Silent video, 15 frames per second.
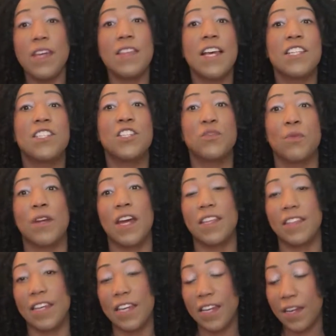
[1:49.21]
That's just what
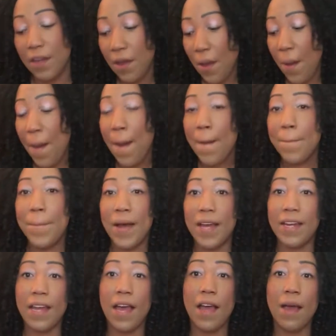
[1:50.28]
I think.
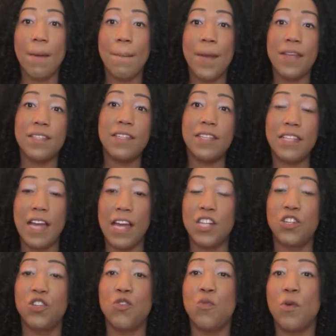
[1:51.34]
But basically,
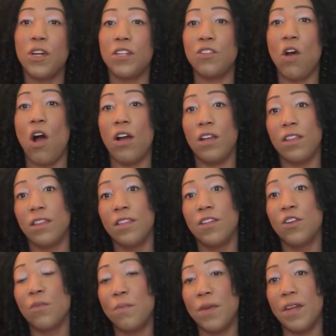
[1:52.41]
I do want to talk a
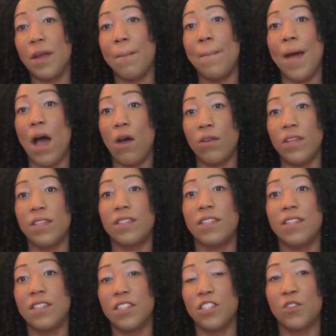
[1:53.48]
little bit about it,
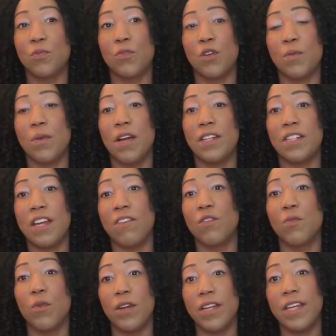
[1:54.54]
since it's pretty much
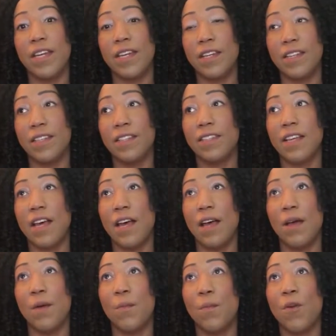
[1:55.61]
everyone is.
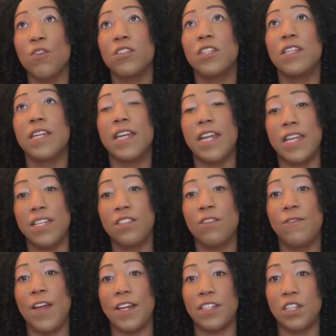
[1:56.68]
Personally, it is
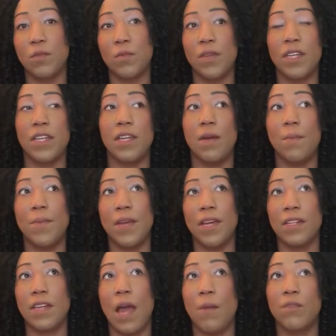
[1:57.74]
affecting me a
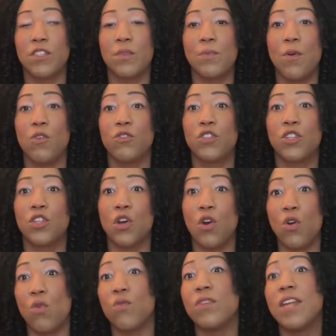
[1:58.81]
bit. I was supposed to
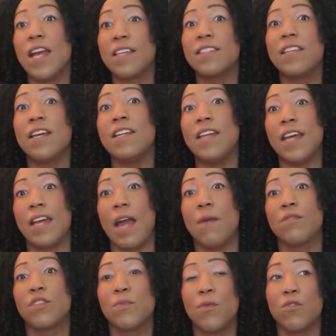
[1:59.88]
go next Sunday. I
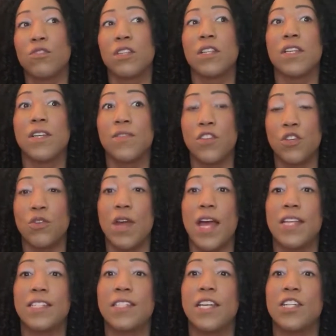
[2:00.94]
was supposed to leave the
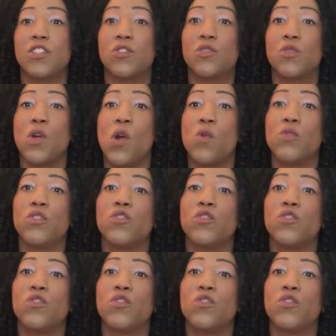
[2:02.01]
United States to go